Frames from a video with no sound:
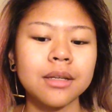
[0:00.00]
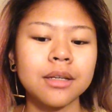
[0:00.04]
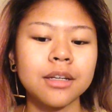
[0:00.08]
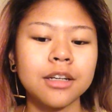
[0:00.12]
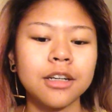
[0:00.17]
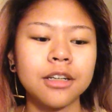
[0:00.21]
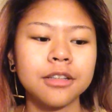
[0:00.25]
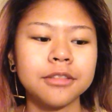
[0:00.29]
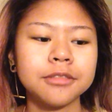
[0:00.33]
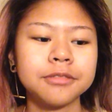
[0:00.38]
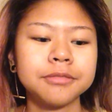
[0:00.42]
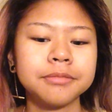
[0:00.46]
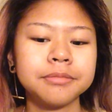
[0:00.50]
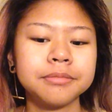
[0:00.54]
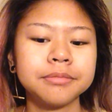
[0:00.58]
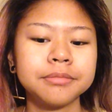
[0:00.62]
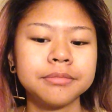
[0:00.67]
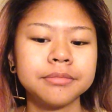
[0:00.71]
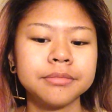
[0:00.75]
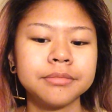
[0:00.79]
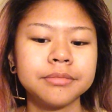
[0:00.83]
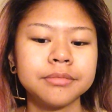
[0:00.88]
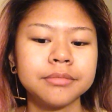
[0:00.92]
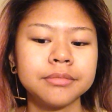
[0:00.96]
Um
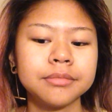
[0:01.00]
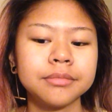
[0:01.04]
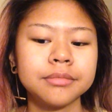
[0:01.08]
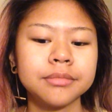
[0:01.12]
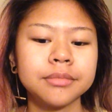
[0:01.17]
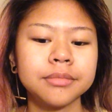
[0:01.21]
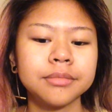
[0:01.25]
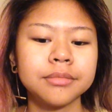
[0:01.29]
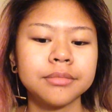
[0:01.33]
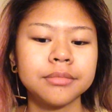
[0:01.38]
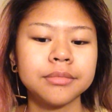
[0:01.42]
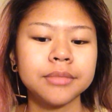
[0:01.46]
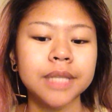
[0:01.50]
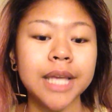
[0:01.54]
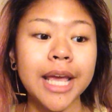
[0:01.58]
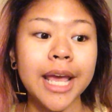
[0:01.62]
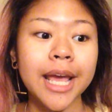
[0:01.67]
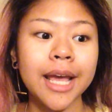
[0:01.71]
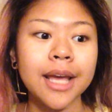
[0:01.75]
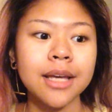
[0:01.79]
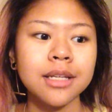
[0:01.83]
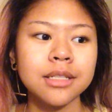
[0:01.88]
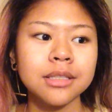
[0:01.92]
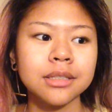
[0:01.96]

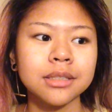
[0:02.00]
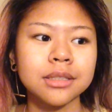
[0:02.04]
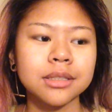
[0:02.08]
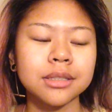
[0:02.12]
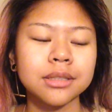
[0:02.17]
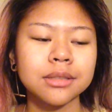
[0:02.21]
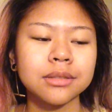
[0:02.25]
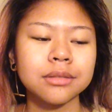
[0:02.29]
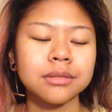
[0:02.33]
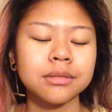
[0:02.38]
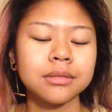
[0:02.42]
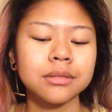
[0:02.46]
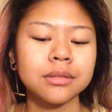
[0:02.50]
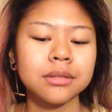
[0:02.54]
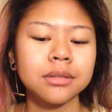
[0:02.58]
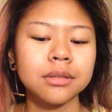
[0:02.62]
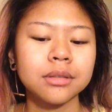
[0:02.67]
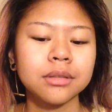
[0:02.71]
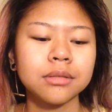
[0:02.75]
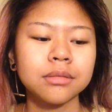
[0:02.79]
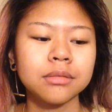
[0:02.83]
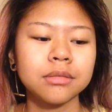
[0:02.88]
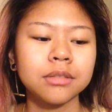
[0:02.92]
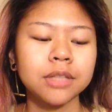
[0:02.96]
and
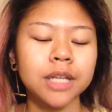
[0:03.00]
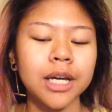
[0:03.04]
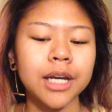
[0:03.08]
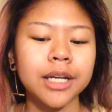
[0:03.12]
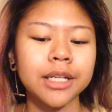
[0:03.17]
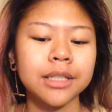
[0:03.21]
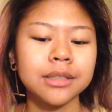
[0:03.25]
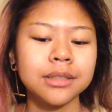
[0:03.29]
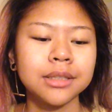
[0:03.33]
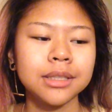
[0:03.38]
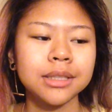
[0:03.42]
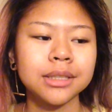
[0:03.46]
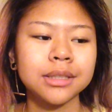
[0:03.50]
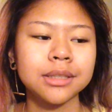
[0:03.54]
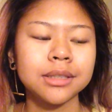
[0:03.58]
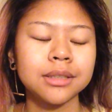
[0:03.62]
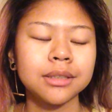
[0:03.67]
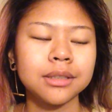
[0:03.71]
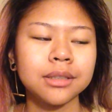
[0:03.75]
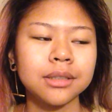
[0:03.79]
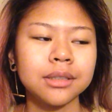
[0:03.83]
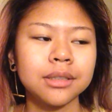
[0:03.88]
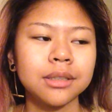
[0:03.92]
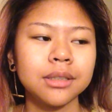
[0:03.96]
lines
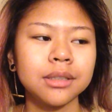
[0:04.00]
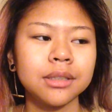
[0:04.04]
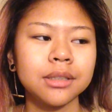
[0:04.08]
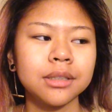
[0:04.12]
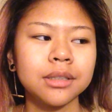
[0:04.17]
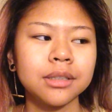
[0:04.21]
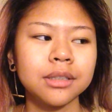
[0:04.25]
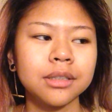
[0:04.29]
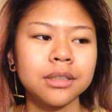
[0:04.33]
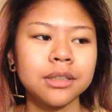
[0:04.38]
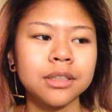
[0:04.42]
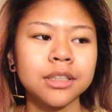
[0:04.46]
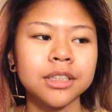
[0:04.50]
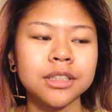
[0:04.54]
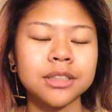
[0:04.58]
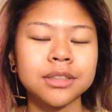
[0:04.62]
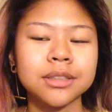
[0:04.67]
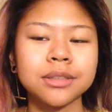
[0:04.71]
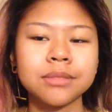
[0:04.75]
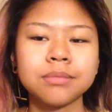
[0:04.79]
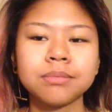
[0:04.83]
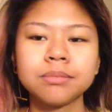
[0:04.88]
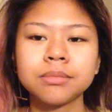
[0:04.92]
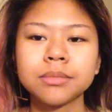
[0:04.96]

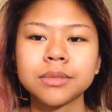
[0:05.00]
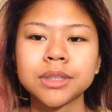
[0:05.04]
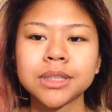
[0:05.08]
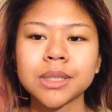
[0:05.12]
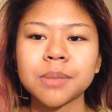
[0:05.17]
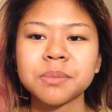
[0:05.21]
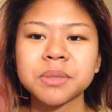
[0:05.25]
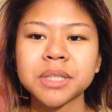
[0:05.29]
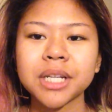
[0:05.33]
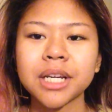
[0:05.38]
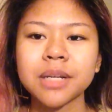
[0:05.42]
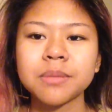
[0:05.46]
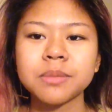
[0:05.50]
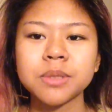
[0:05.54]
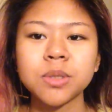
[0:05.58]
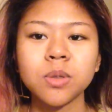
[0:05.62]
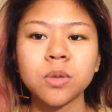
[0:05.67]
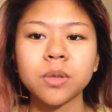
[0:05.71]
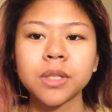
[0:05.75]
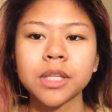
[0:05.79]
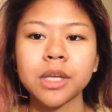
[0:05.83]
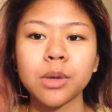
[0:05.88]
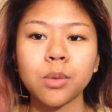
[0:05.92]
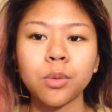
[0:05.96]
cuz sometimes
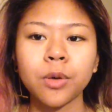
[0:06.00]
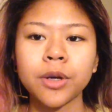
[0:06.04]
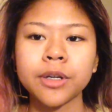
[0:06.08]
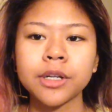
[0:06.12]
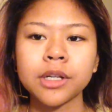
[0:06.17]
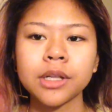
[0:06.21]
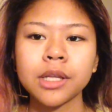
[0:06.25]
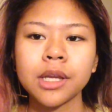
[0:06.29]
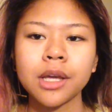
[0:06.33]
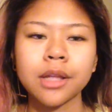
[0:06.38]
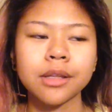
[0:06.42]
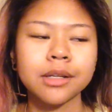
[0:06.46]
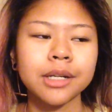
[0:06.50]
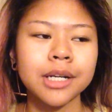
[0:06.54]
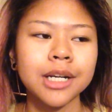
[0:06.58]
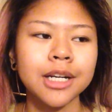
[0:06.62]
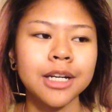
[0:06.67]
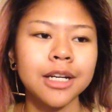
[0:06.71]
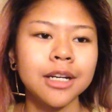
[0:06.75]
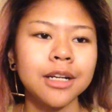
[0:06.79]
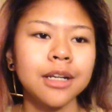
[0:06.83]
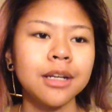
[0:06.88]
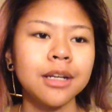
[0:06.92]
you will get one or the other.